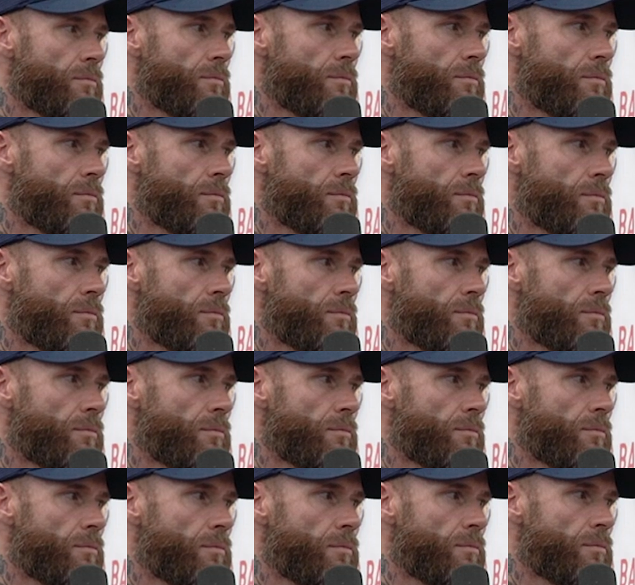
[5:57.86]

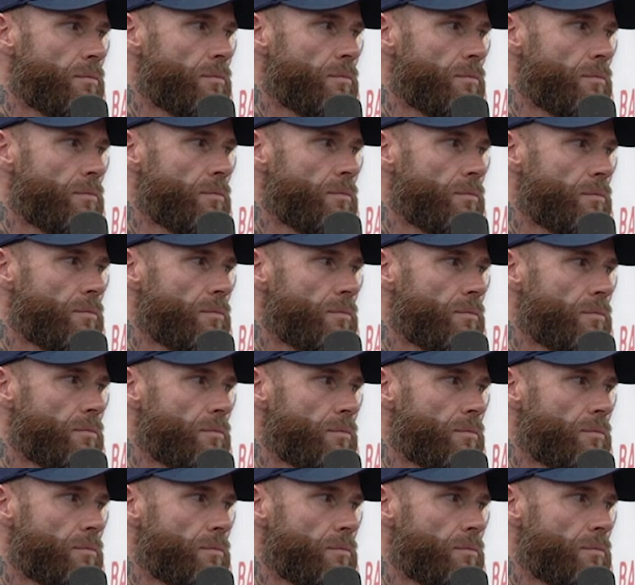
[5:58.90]

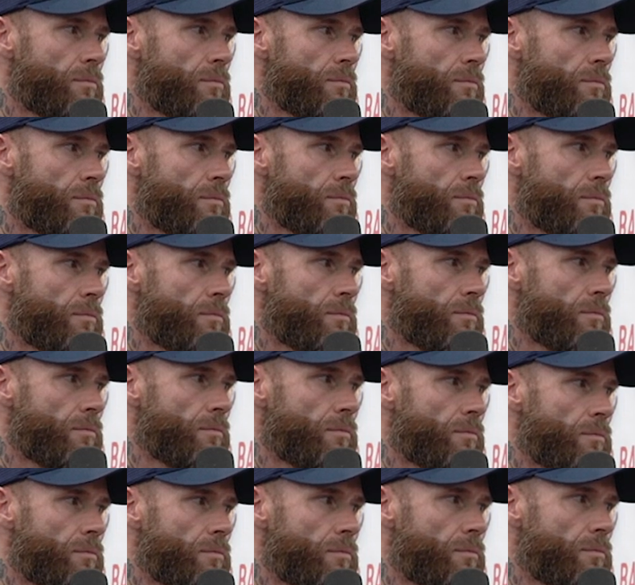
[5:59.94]

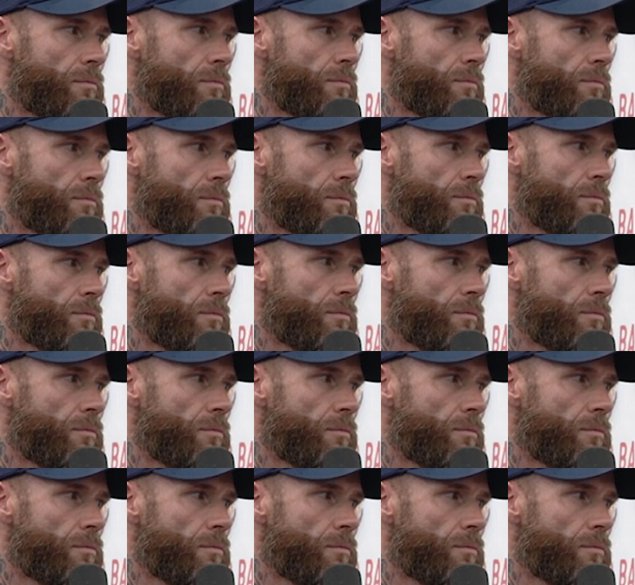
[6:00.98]
The person shown says nothing.